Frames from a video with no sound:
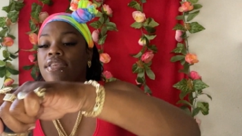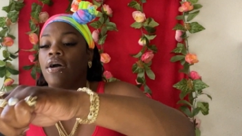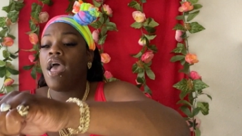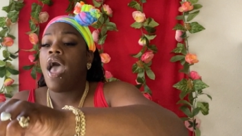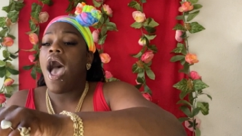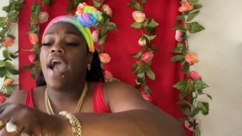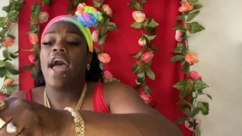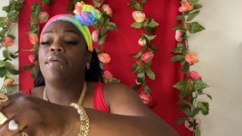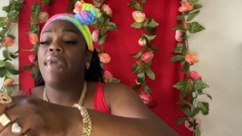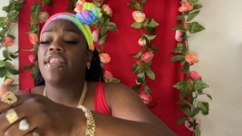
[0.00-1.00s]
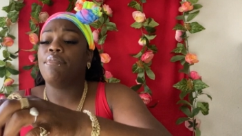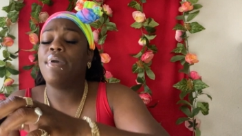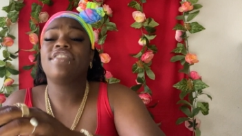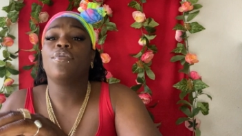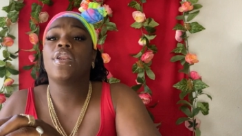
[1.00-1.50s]
So I got to make the
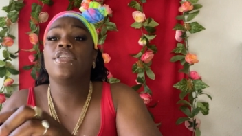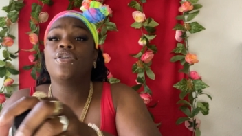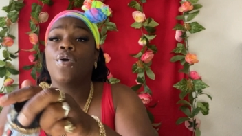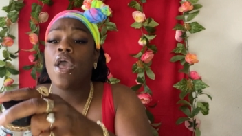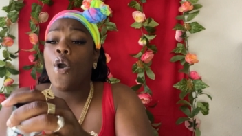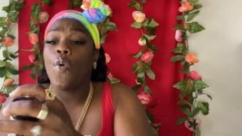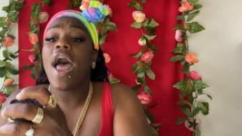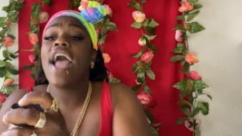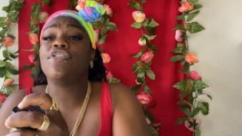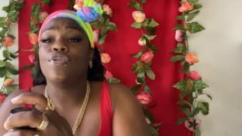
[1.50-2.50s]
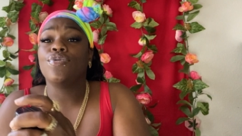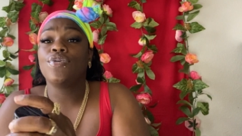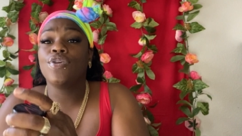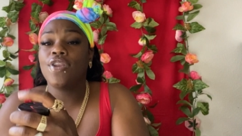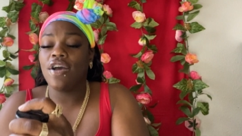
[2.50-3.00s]
best of what I do, what I do.
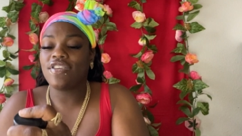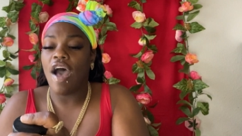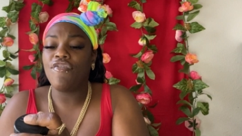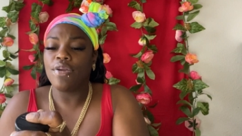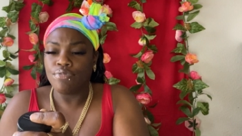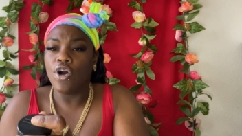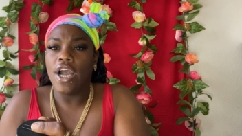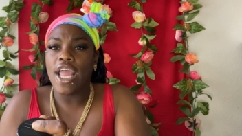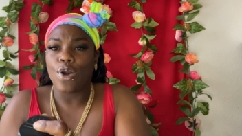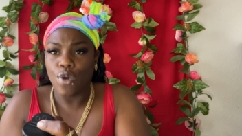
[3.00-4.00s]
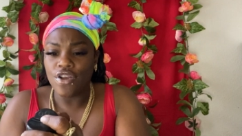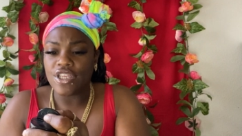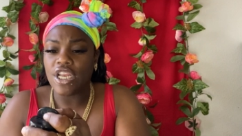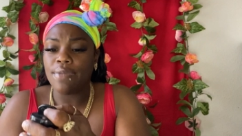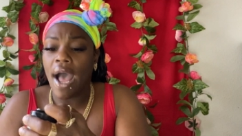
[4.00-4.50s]
You know, so I'm going to go ahead and roast
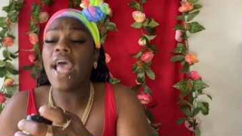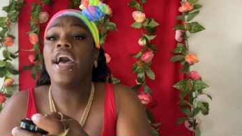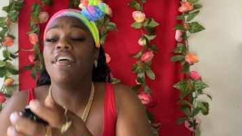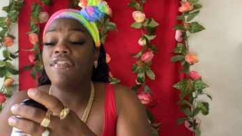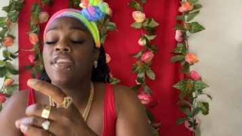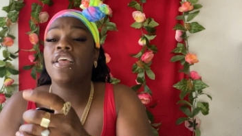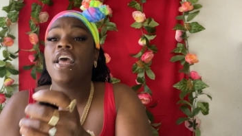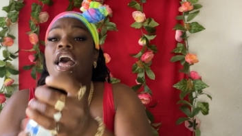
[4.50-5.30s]
it in my oven.